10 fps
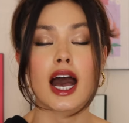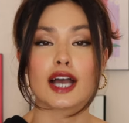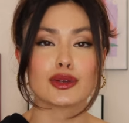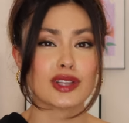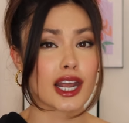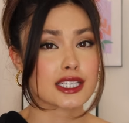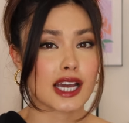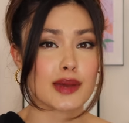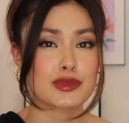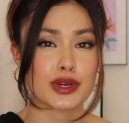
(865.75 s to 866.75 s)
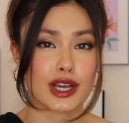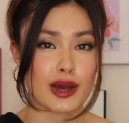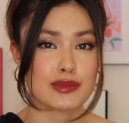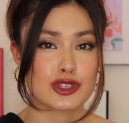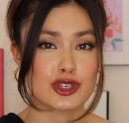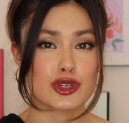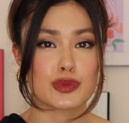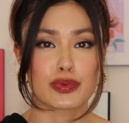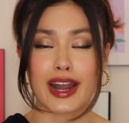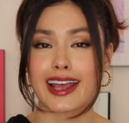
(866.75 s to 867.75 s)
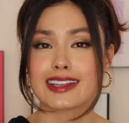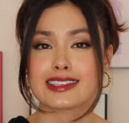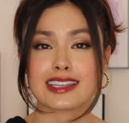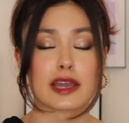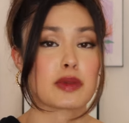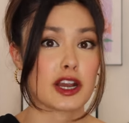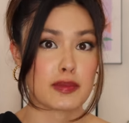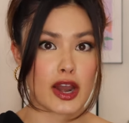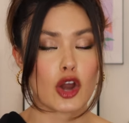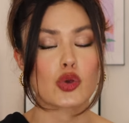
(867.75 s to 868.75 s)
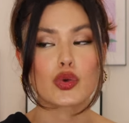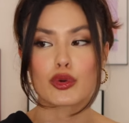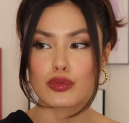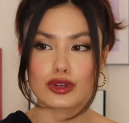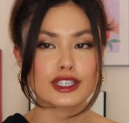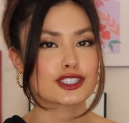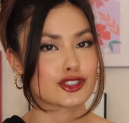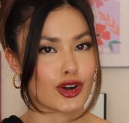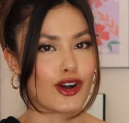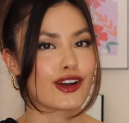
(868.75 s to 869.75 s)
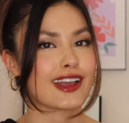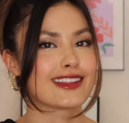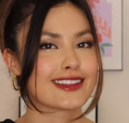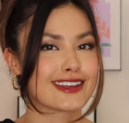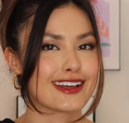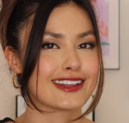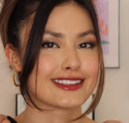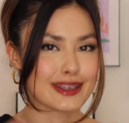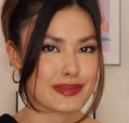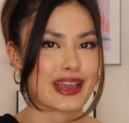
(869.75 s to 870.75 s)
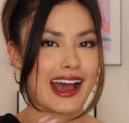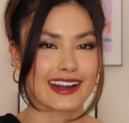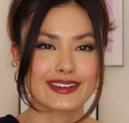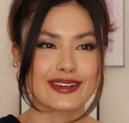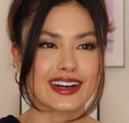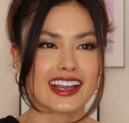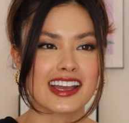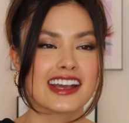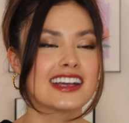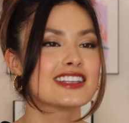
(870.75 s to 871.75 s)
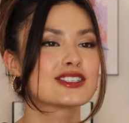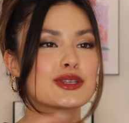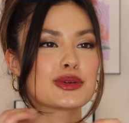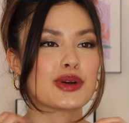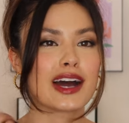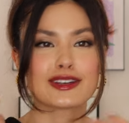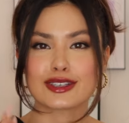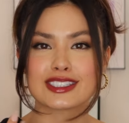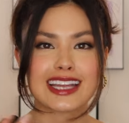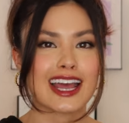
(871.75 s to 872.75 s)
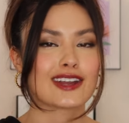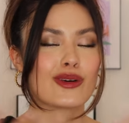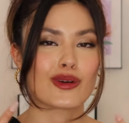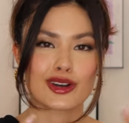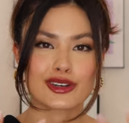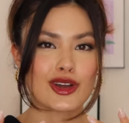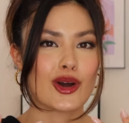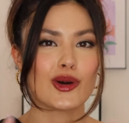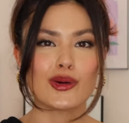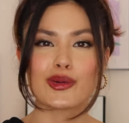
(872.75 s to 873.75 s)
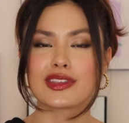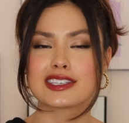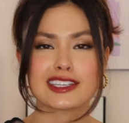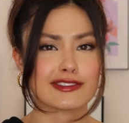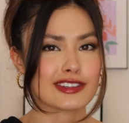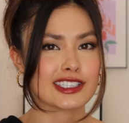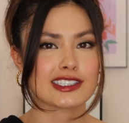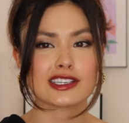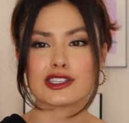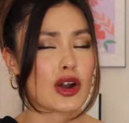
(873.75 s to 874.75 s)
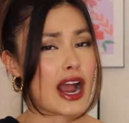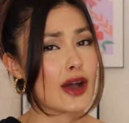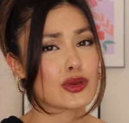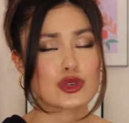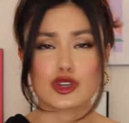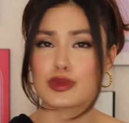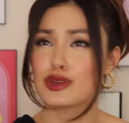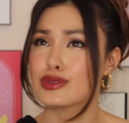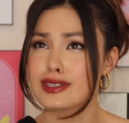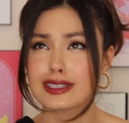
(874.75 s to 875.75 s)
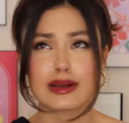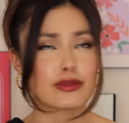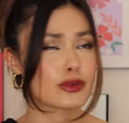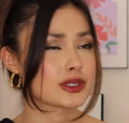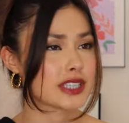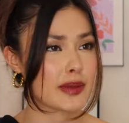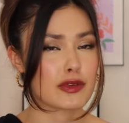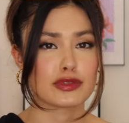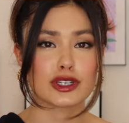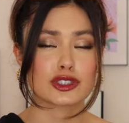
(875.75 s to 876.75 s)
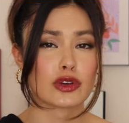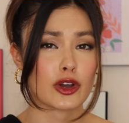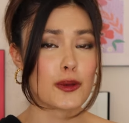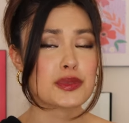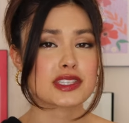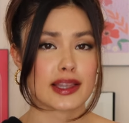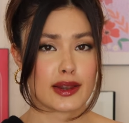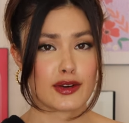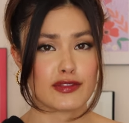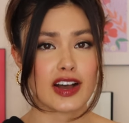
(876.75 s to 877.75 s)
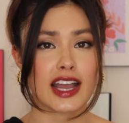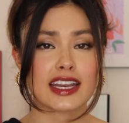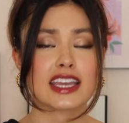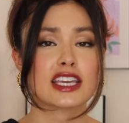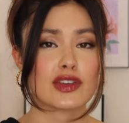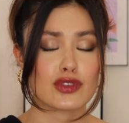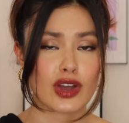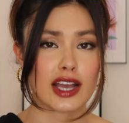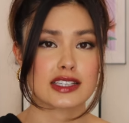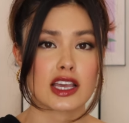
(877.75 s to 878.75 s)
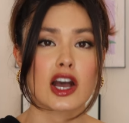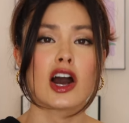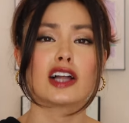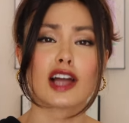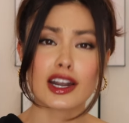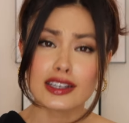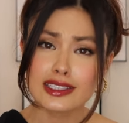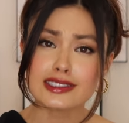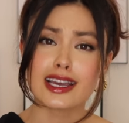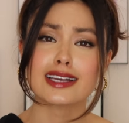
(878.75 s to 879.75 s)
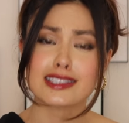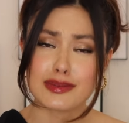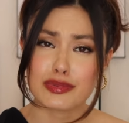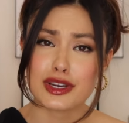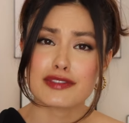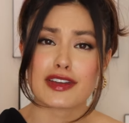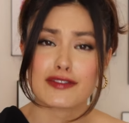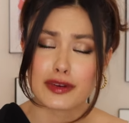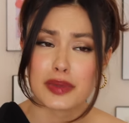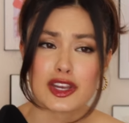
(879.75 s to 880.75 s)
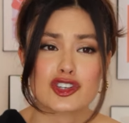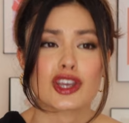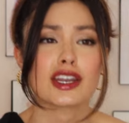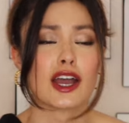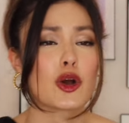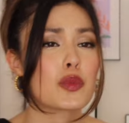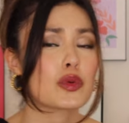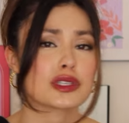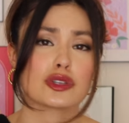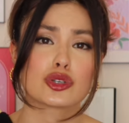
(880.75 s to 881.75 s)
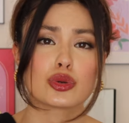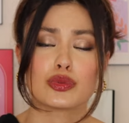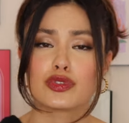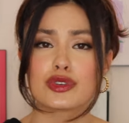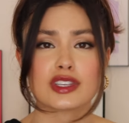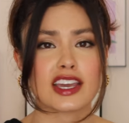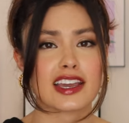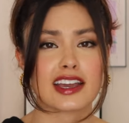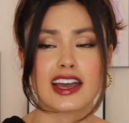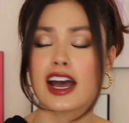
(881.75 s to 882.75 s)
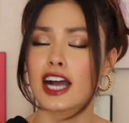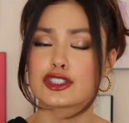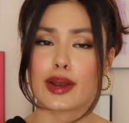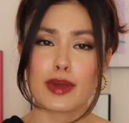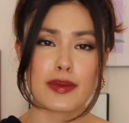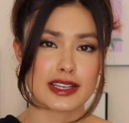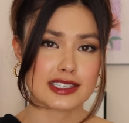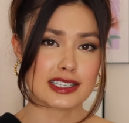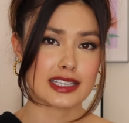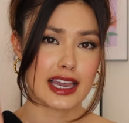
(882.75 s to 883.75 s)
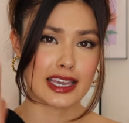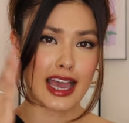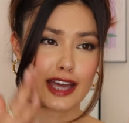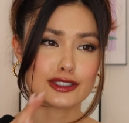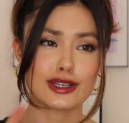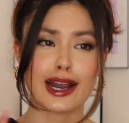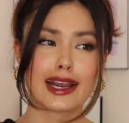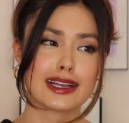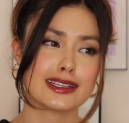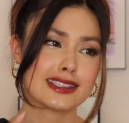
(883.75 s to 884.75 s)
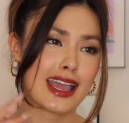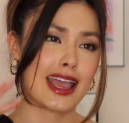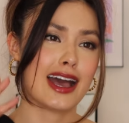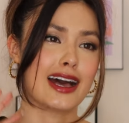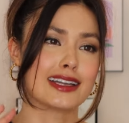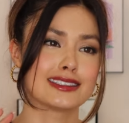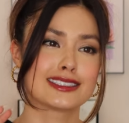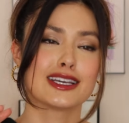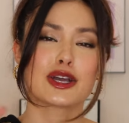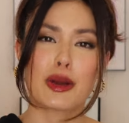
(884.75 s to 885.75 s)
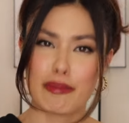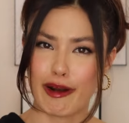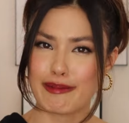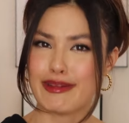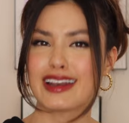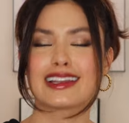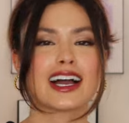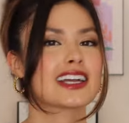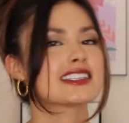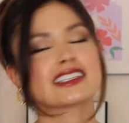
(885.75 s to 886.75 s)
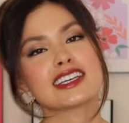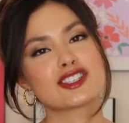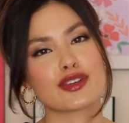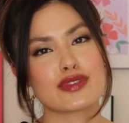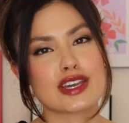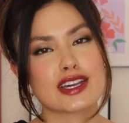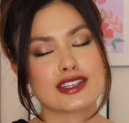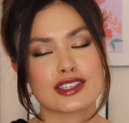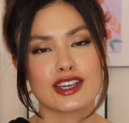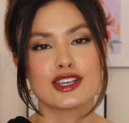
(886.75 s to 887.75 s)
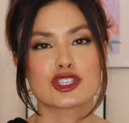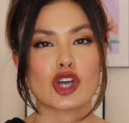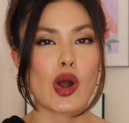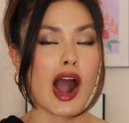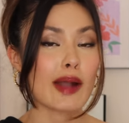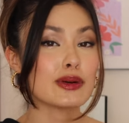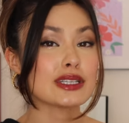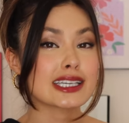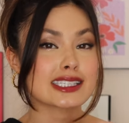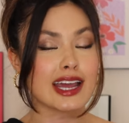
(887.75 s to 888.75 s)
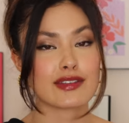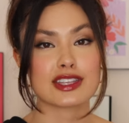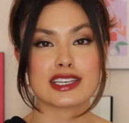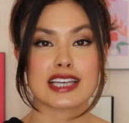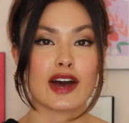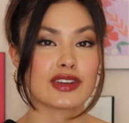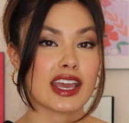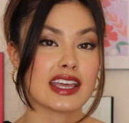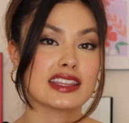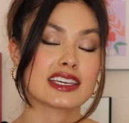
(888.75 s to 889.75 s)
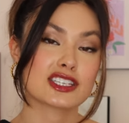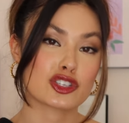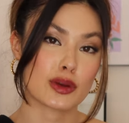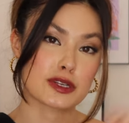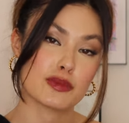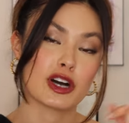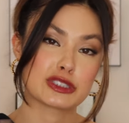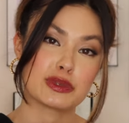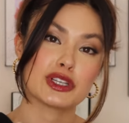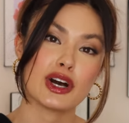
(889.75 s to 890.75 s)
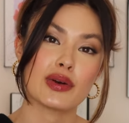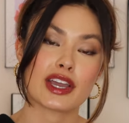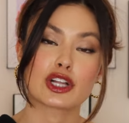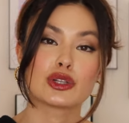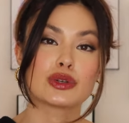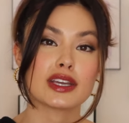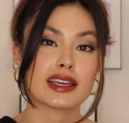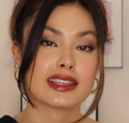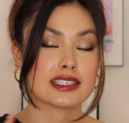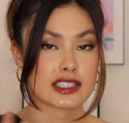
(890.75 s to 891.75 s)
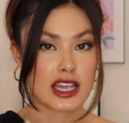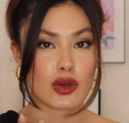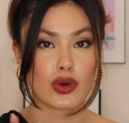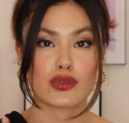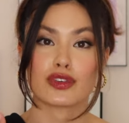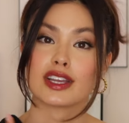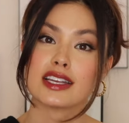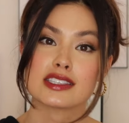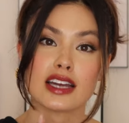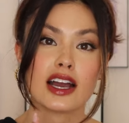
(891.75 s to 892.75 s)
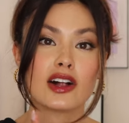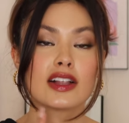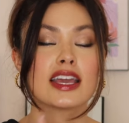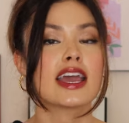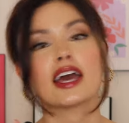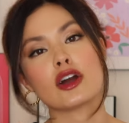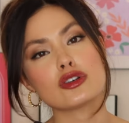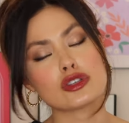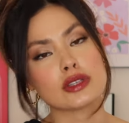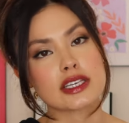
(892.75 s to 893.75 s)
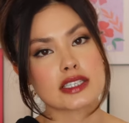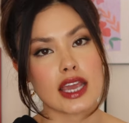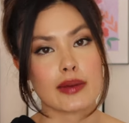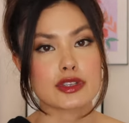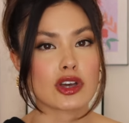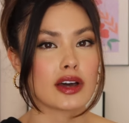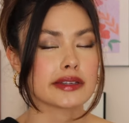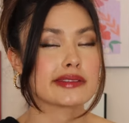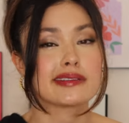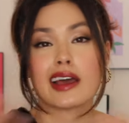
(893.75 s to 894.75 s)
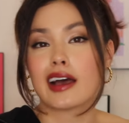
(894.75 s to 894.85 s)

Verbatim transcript: I know a lot of times when it comes to brands like Peri who are really strong in the lip category, to understand or know the differences or how you should be using them for what type of look. So I hope this clarified and gave you guys a lot of concise and brief information. I hope it wasn't too confusing. I tried my best to like categorize and compartmentalize each of these. So I will list everything down in the description box below, including the discount code for YesStyle and also links to Amazon.